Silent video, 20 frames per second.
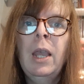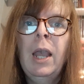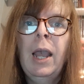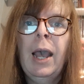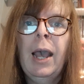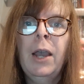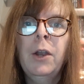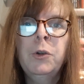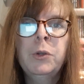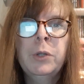
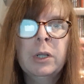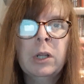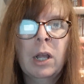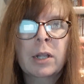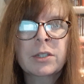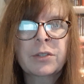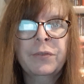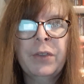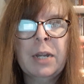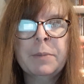who did
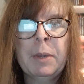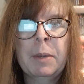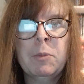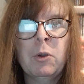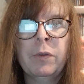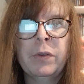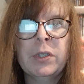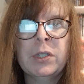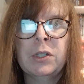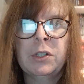lots of anime
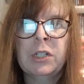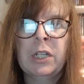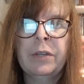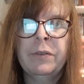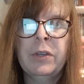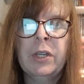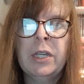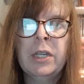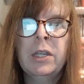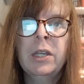movies and
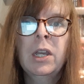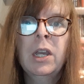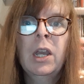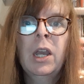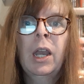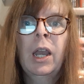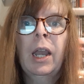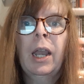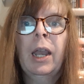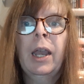TV,
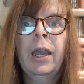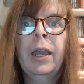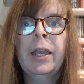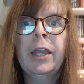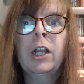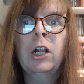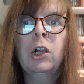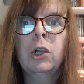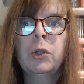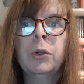
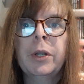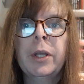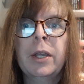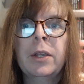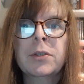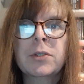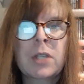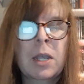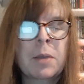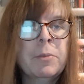including
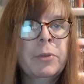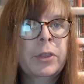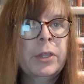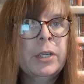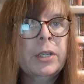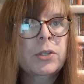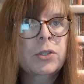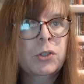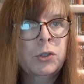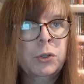some of
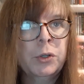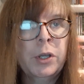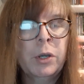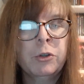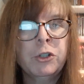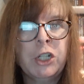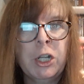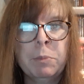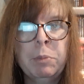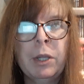the Studio
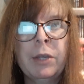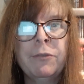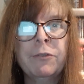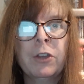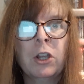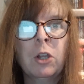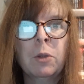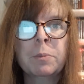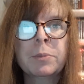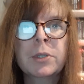Ghibli
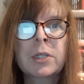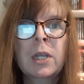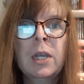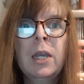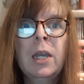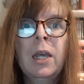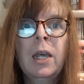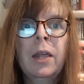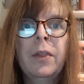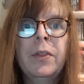films.
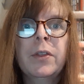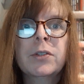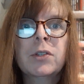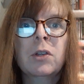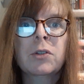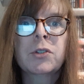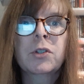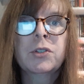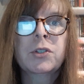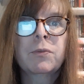This
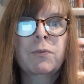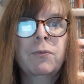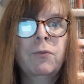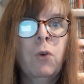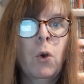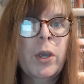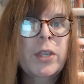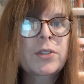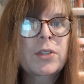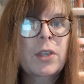also
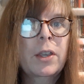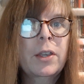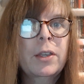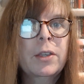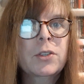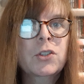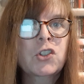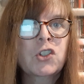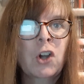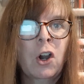voice
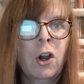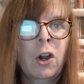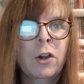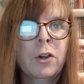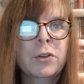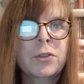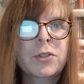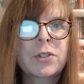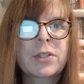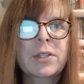
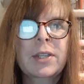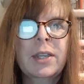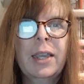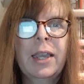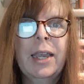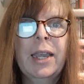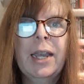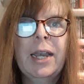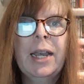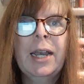stars
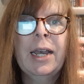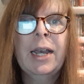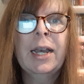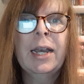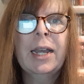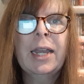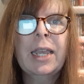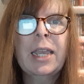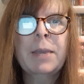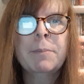
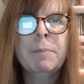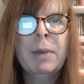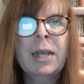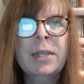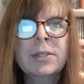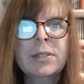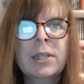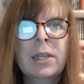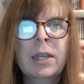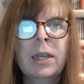
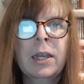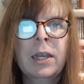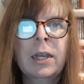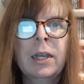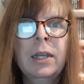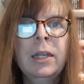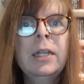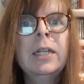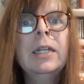Imasa